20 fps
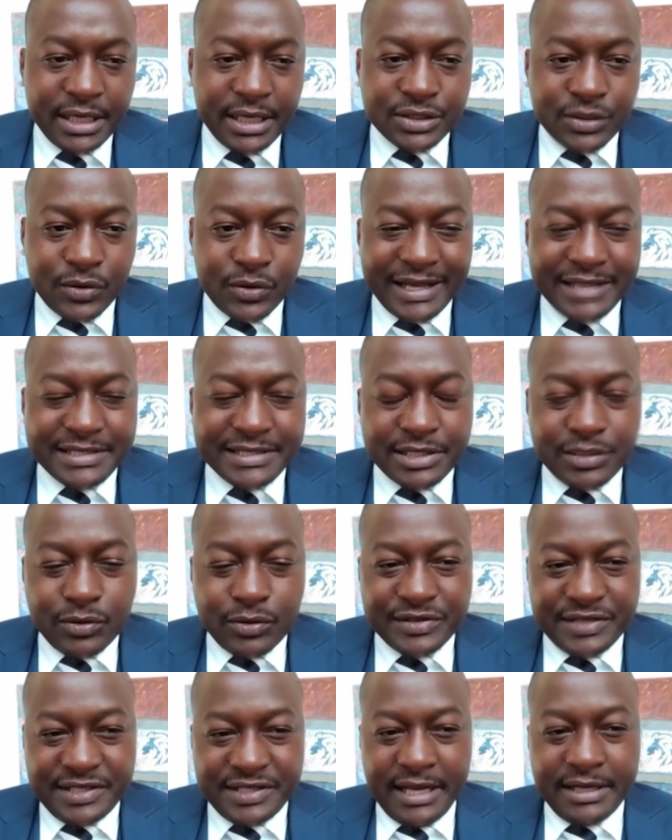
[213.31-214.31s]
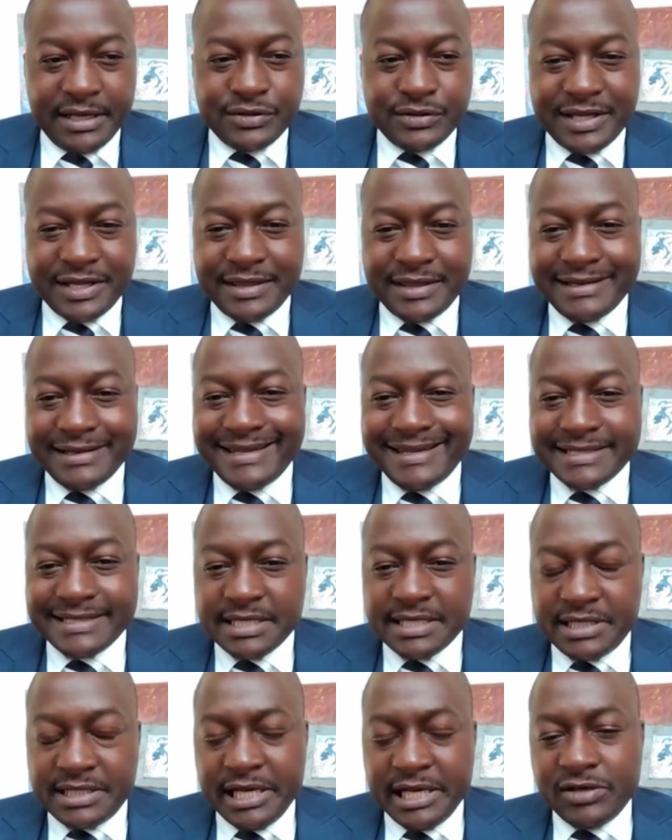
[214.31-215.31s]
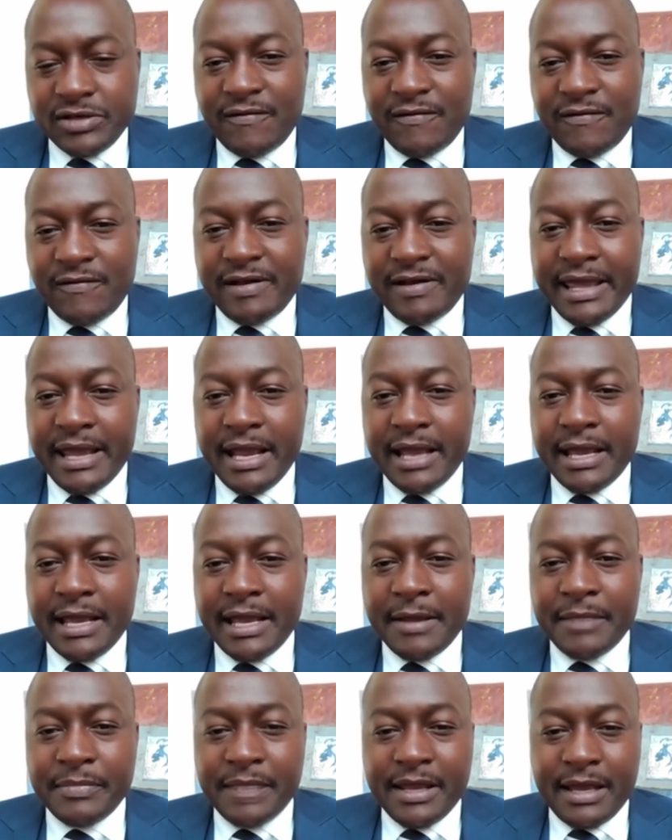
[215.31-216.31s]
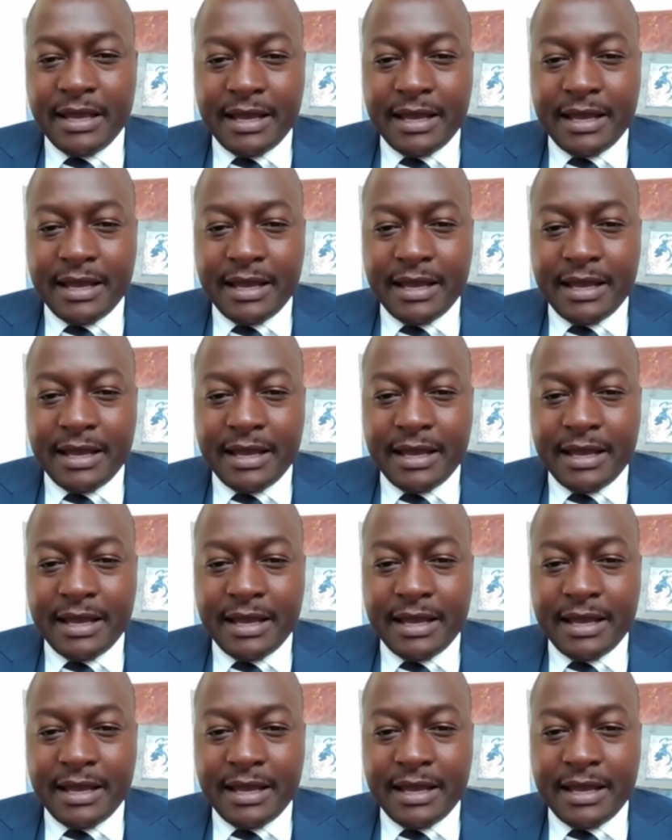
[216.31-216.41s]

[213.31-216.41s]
So that's the concern, to say that there's a debt overhang,